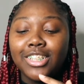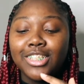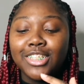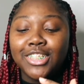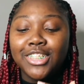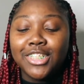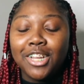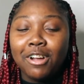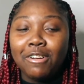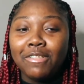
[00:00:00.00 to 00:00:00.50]

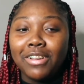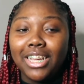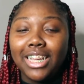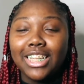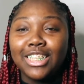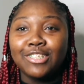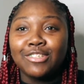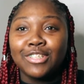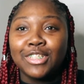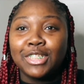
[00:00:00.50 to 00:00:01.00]
showing
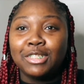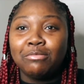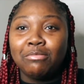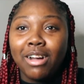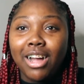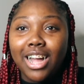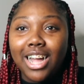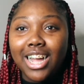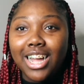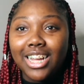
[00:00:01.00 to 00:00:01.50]
his
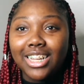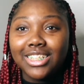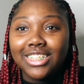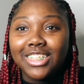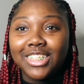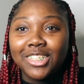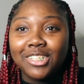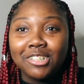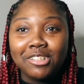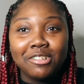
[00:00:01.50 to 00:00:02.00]
response
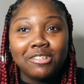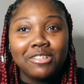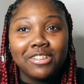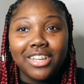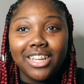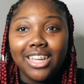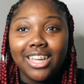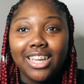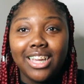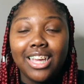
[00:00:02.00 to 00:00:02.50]
to
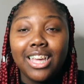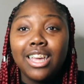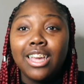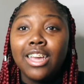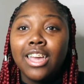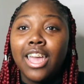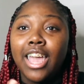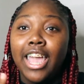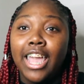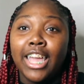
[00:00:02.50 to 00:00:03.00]
it,
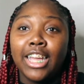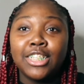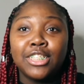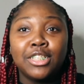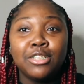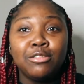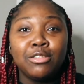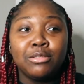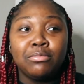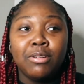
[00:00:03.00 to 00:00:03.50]
and
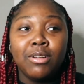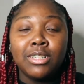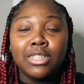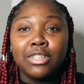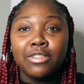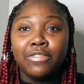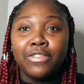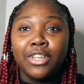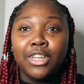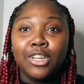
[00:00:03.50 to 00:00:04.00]
she was
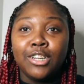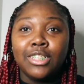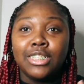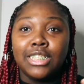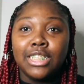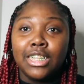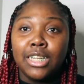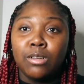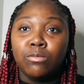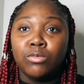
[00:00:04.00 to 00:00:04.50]
posting videos
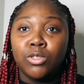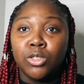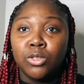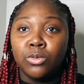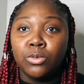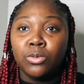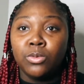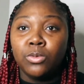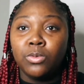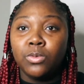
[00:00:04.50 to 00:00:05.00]
of them
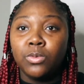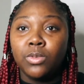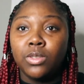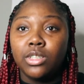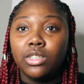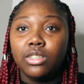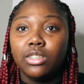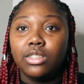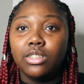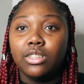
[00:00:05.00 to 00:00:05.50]

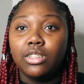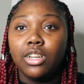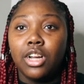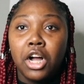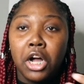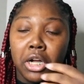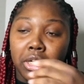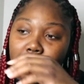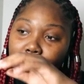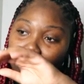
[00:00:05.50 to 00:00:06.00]
too.